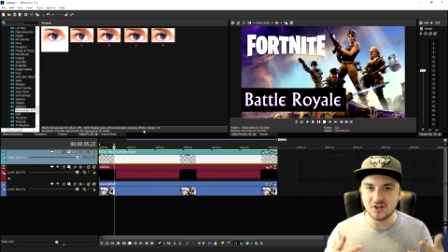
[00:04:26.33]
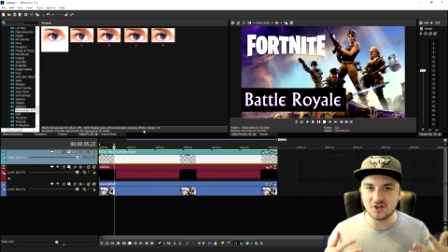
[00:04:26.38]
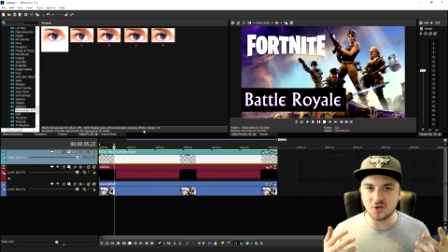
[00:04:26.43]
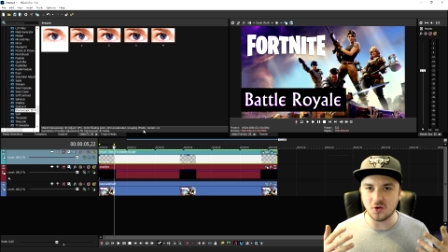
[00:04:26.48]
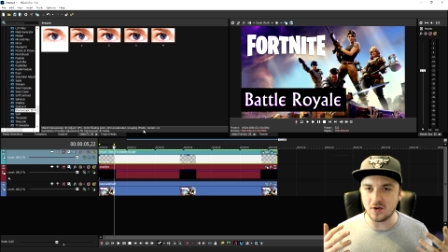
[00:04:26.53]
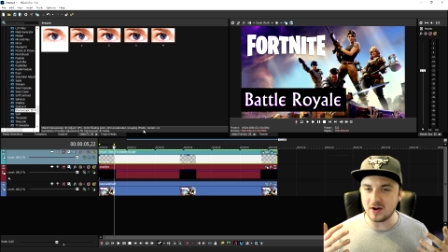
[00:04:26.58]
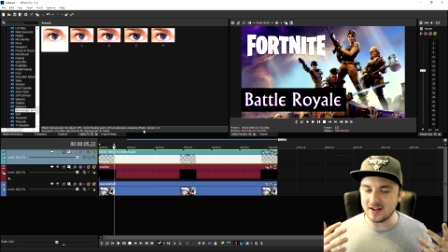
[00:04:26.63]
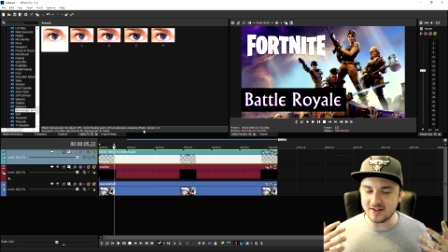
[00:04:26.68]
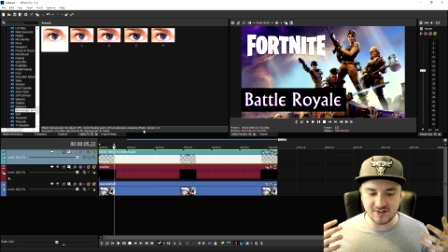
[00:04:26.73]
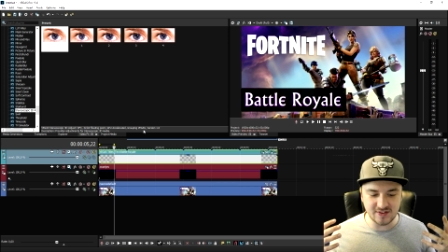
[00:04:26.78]

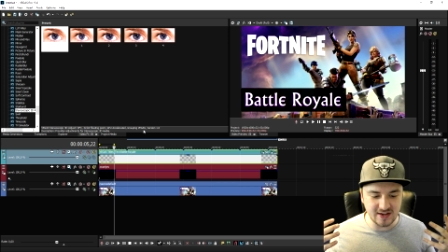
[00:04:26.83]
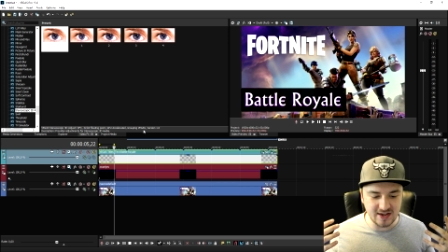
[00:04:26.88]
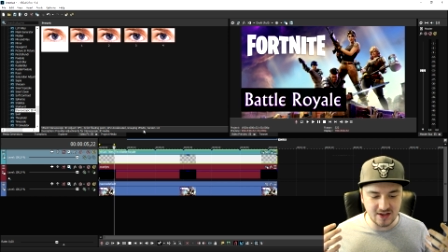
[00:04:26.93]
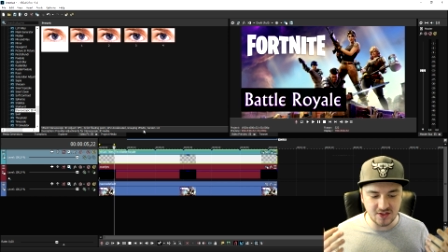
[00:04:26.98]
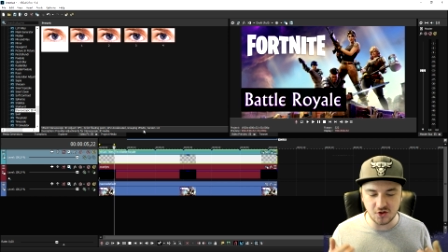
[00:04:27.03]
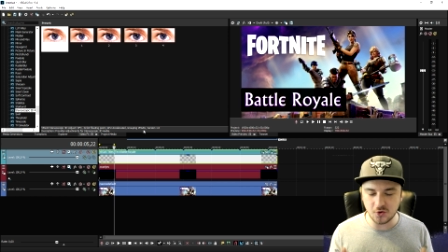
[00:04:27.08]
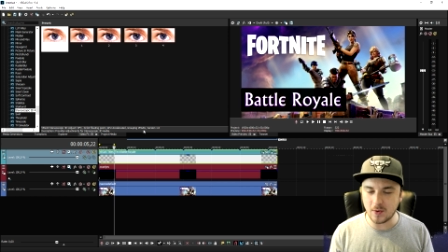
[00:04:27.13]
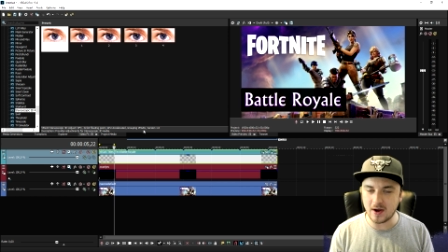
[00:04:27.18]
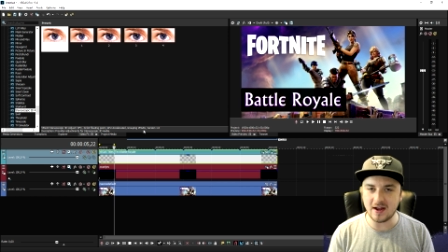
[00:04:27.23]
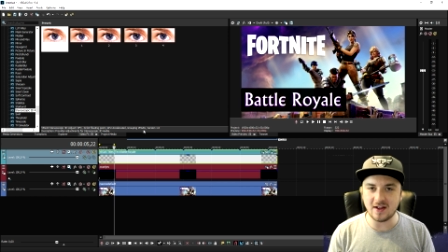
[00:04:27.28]
So it's
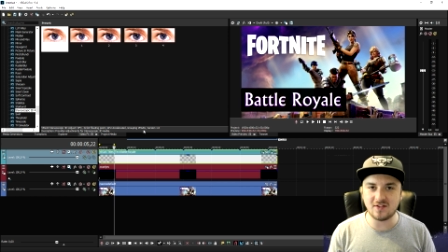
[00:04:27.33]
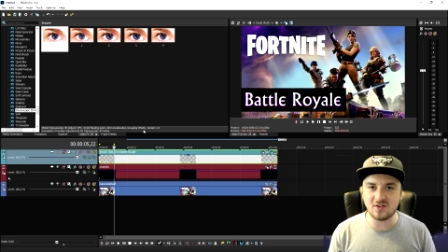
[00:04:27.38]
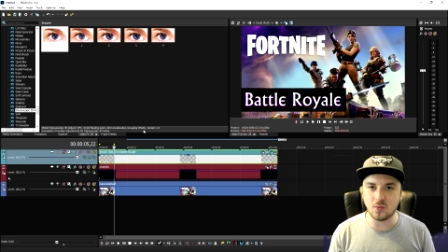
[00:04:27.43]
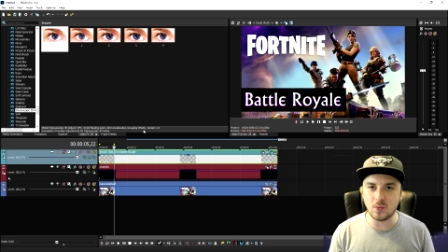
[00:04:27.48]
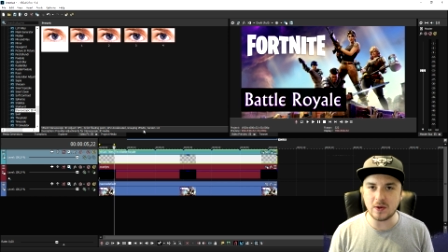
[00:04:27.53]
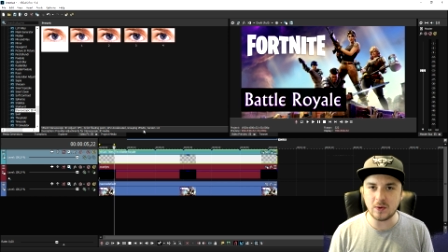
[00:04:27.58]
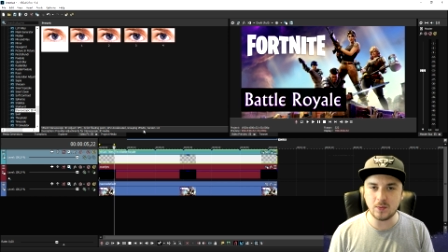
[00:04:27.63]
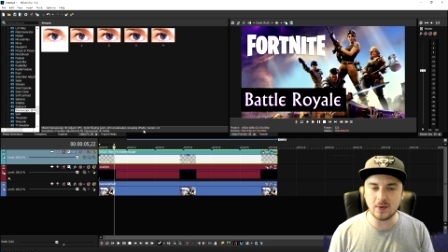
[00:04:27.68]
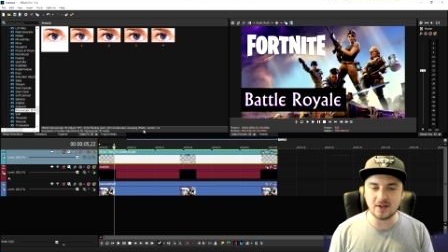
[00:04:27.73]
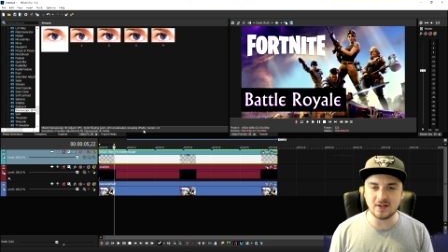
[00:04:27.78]
either way, it's a
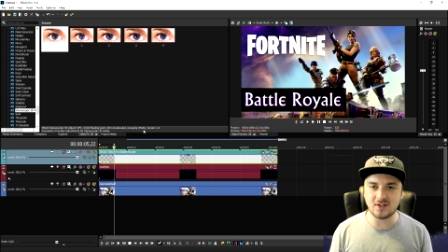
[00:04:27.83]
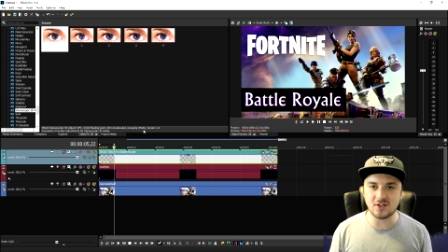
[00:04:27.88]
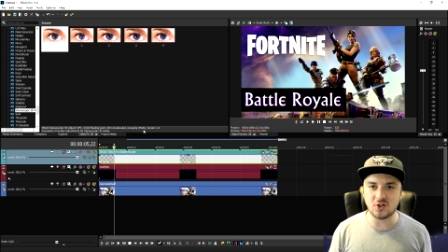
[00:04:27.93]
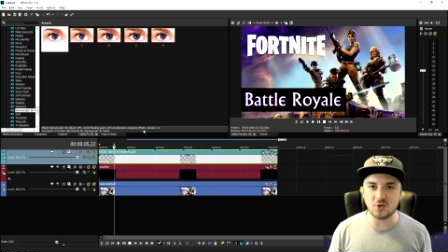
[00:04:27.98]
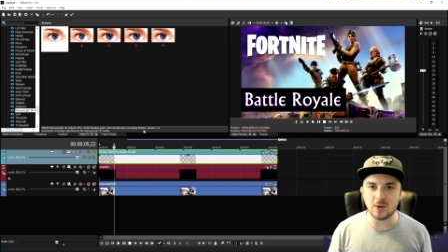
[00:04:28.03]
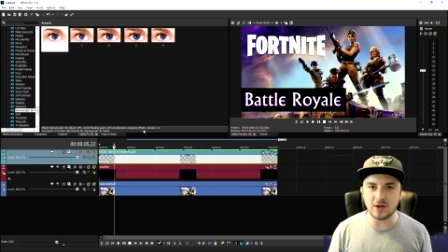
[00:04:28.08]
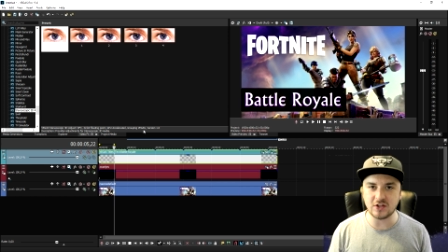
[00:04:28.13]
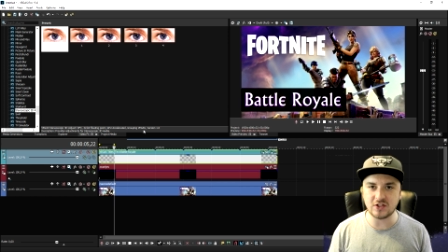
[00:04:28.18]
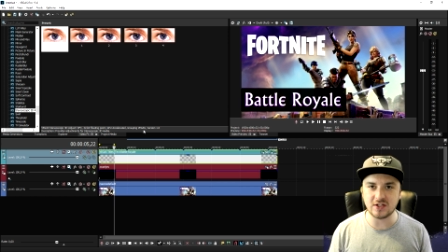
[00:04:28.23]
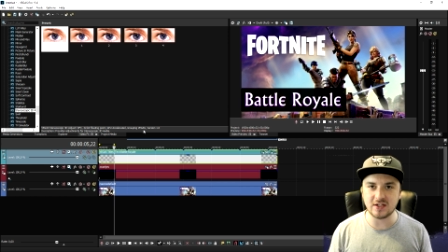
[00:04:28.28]
win-win
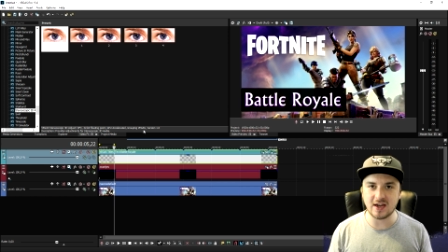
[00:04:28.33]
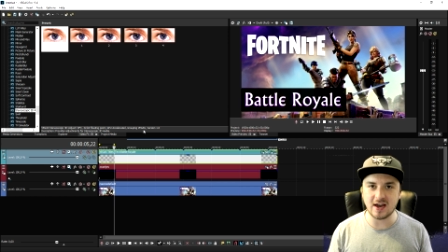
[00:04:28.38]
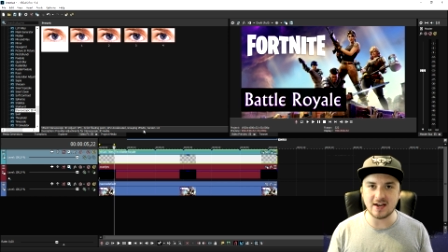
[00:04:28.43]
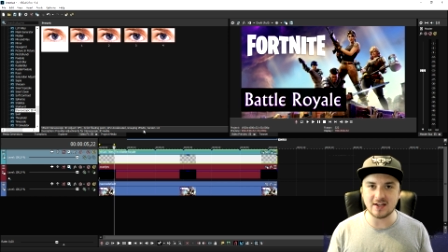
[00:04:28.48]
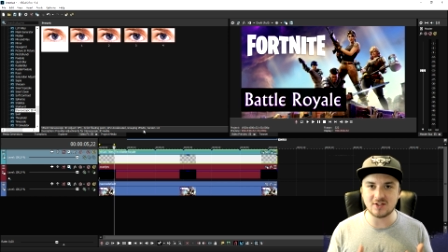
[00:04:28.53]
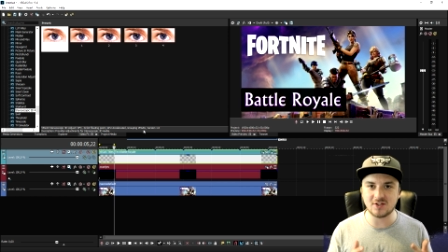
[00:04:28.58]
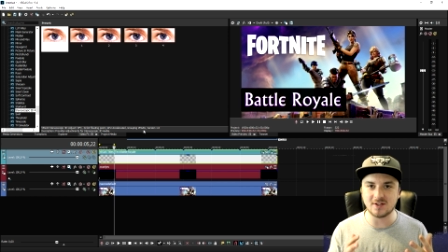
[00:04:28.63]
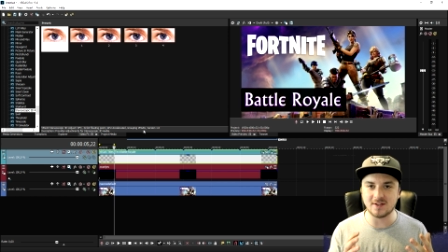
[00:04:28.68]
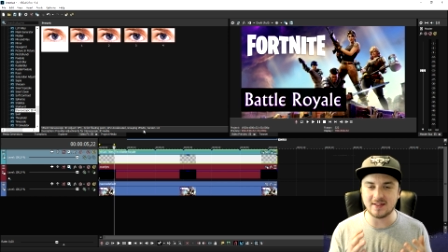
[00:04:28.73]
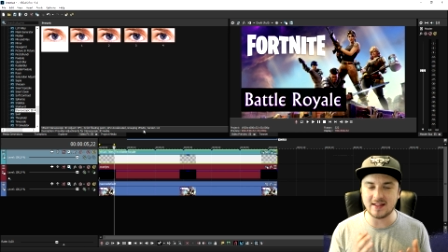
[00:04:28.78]
situation,
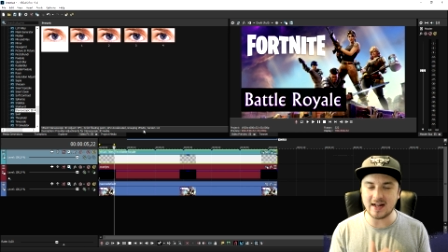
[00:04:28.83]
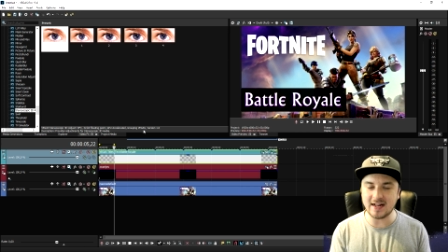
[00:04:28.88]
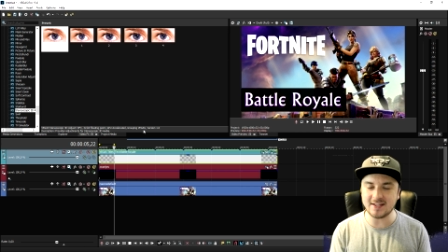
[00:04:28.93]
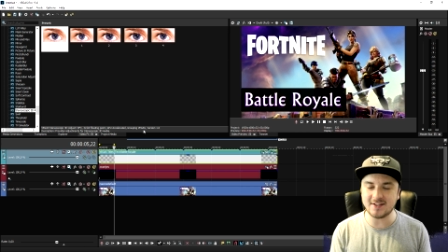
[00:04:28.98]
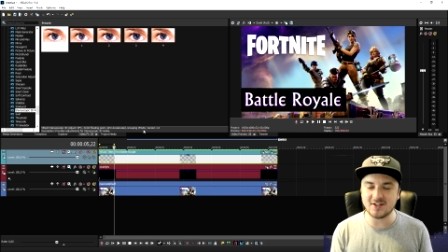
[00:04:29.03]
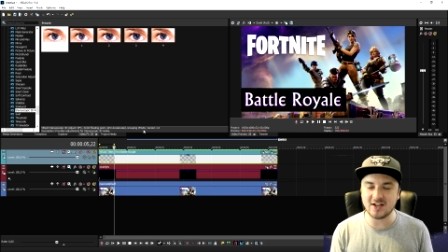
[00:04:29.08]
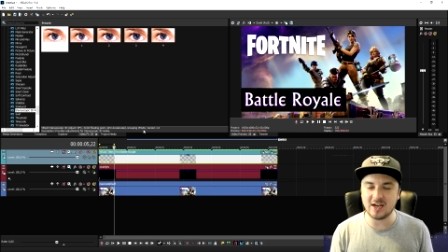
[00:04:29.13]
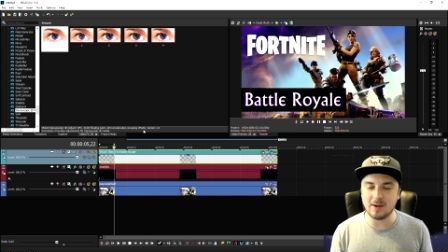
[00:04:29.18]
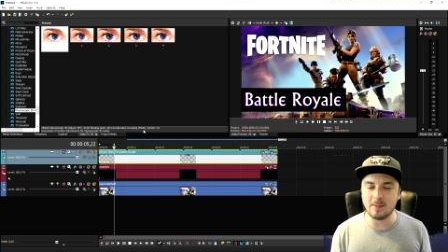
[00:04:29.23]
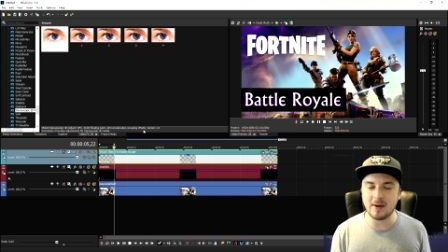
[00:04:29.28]
guys. So
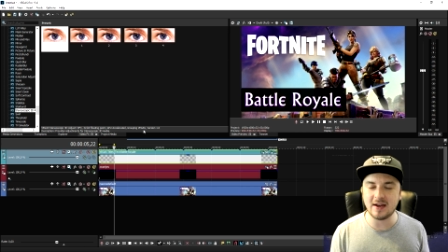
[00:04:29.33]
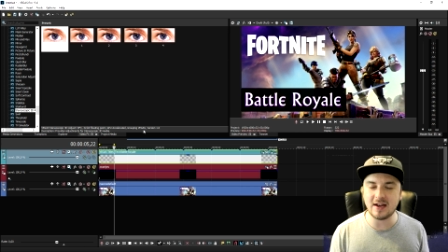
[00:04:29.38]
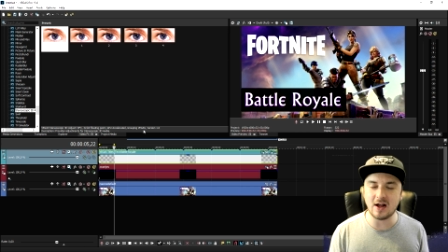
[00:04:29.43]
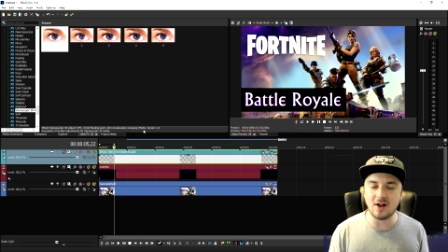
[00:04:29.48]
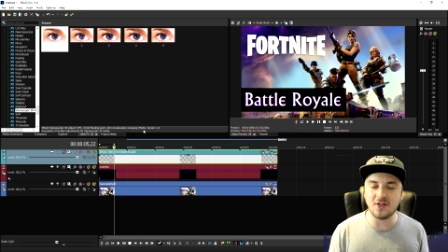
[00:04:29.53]
that's gonna be it.